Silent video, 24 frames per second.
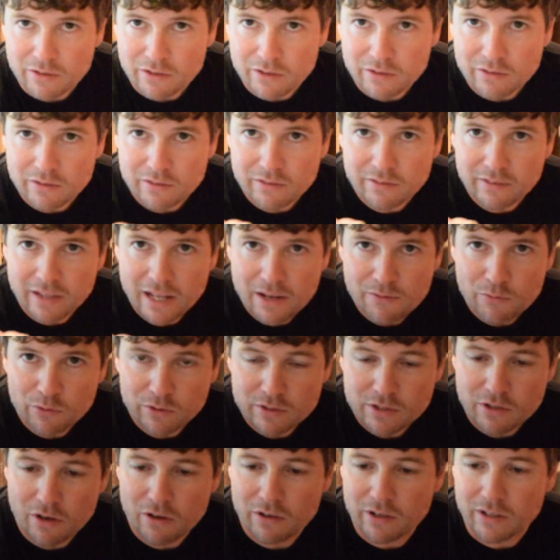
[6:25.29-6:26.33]
They have
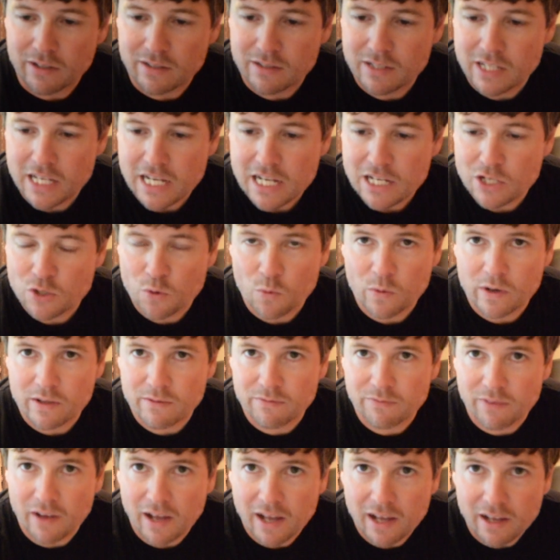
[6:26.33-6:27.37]
what's called a
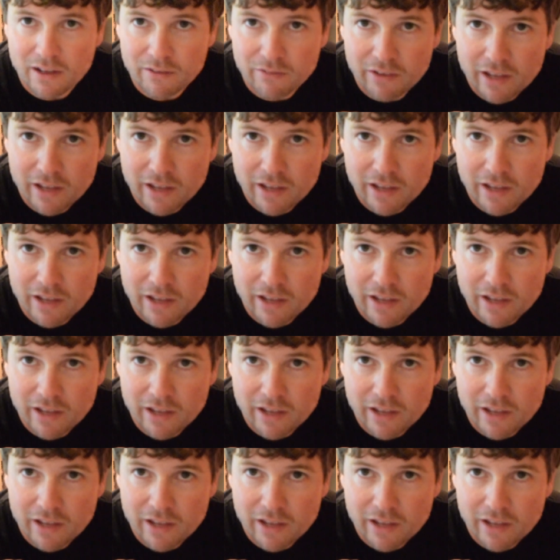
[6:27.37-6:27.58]
T25